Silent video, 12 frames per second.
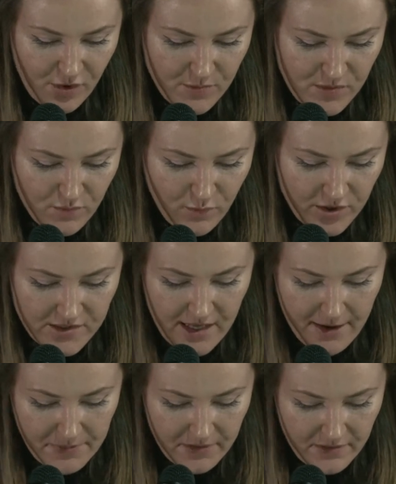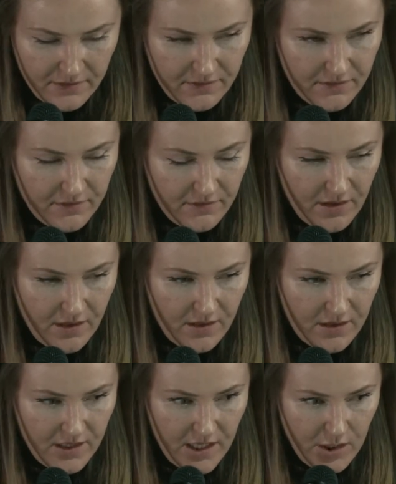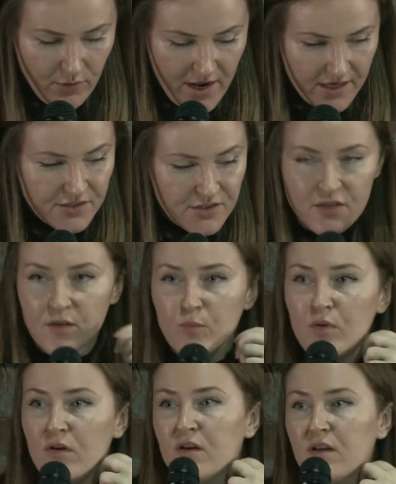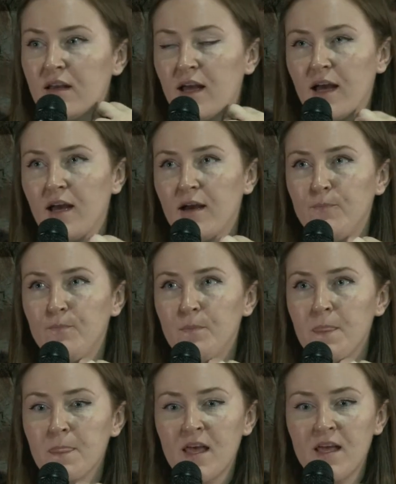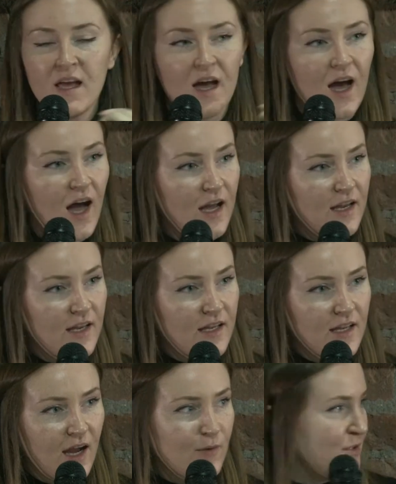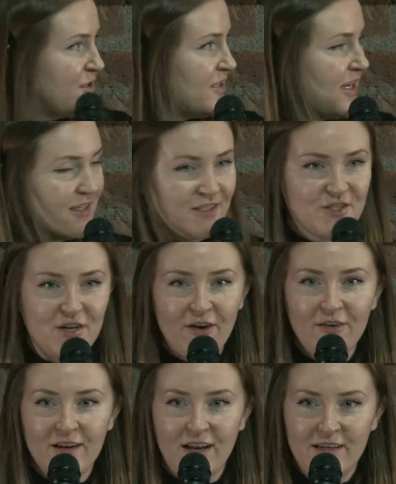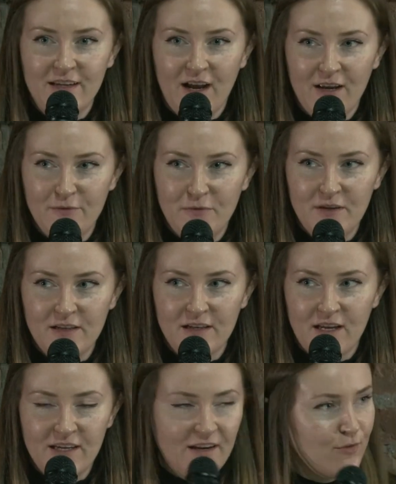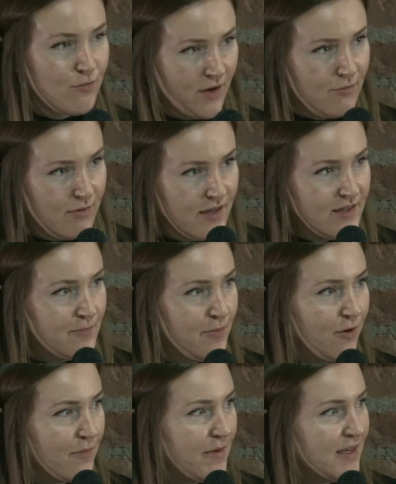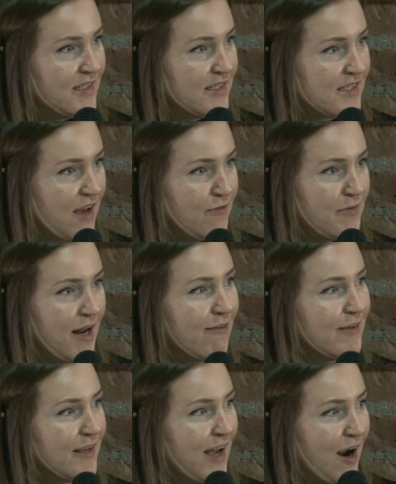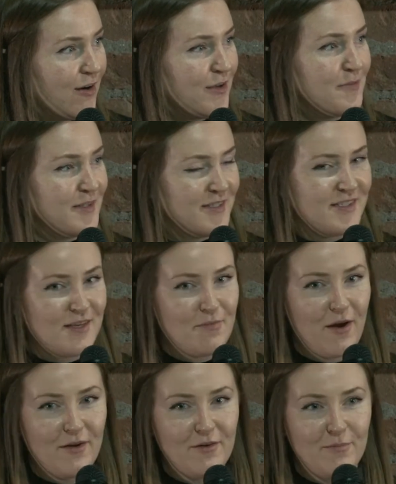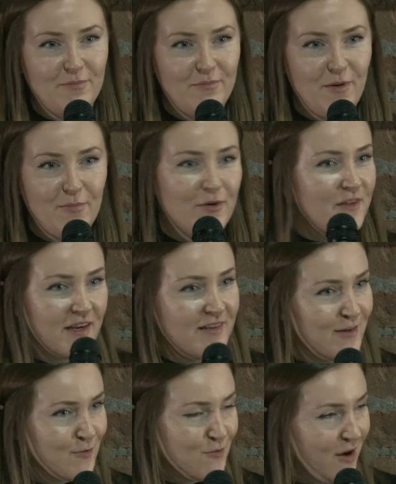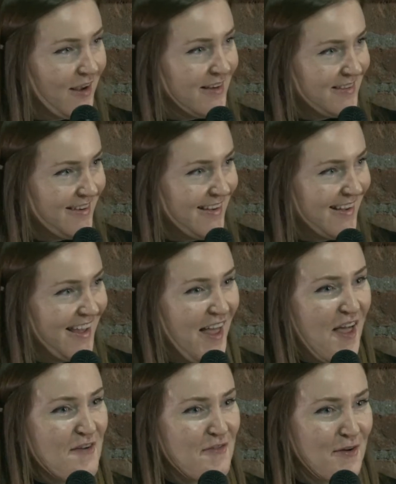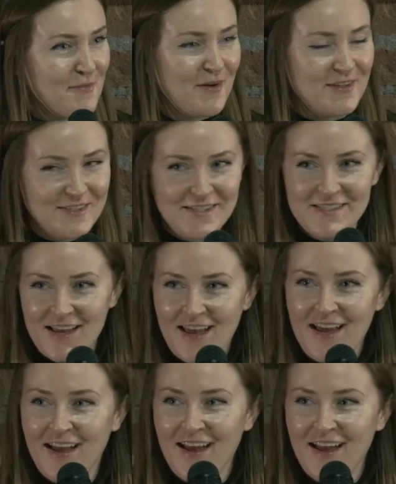terms of what has happened in reaction to the book, I was just saying to Cheryl, I feel I need to reread the book because I've been having arguments about a book that I didn't write for months,